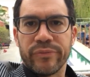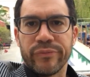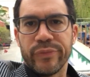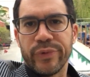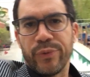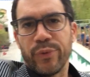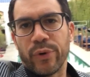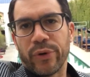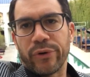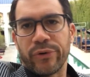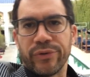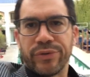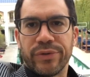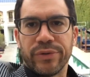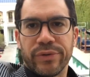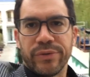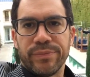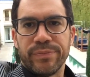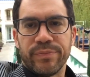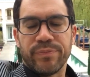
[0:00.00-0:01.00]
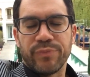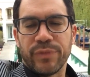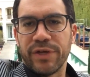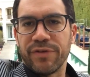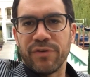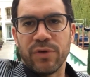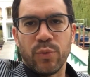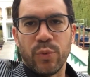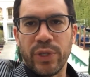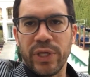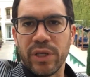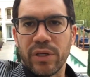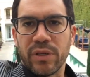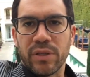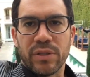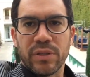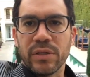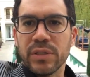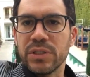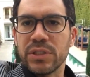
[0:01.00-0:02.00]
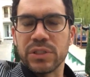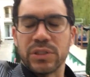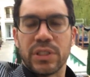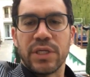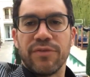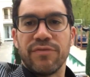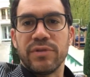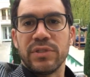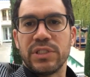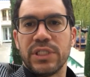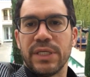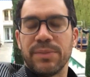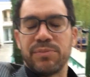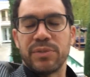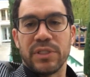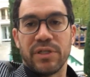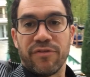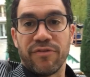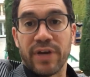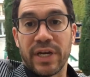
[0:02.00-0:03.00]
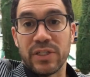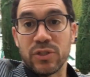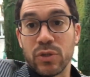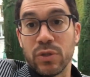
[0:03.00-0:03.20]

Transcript: We work with him every week, just giving tips and advice.